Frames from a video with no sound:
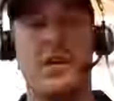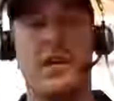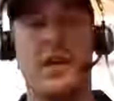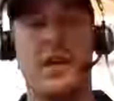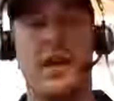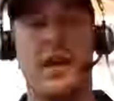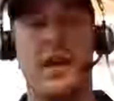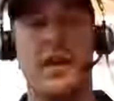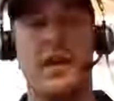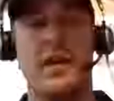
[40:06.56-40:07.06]

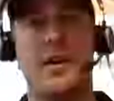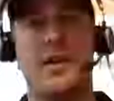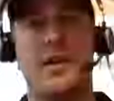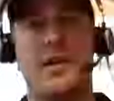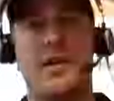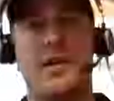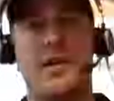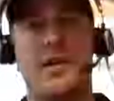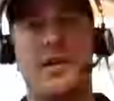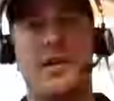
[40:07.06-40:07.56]
Okay?
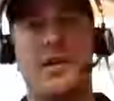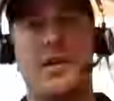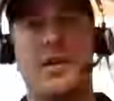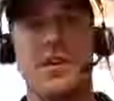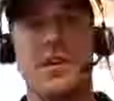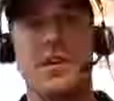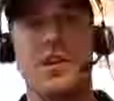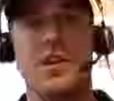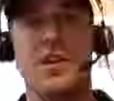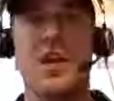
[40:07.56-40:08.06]

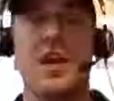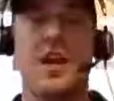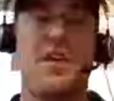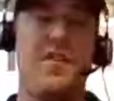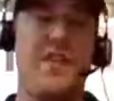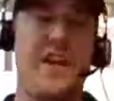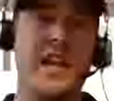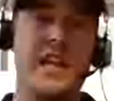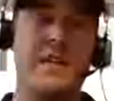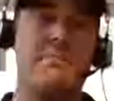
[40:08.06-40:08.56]
You got to
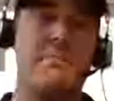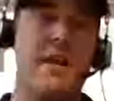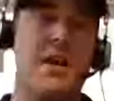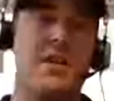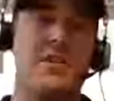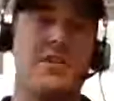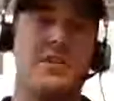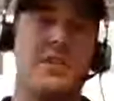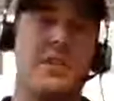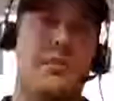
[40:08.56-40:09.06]
think
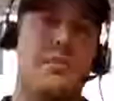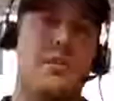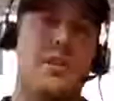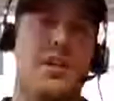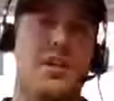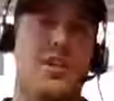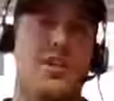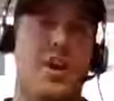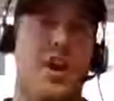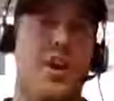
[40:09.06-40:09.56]
about some of
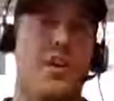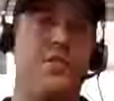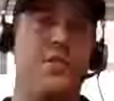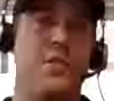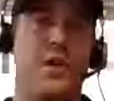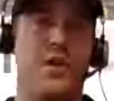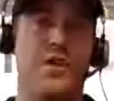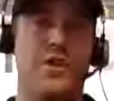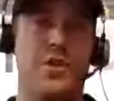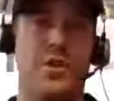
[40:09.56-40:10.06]
these
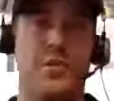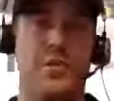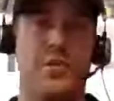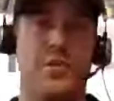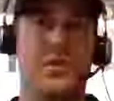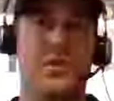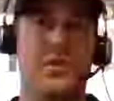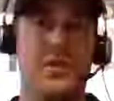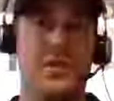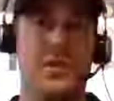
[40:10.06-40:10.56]
software
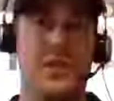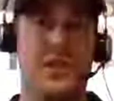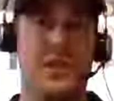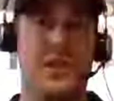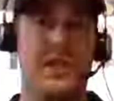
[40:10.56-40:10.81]
tools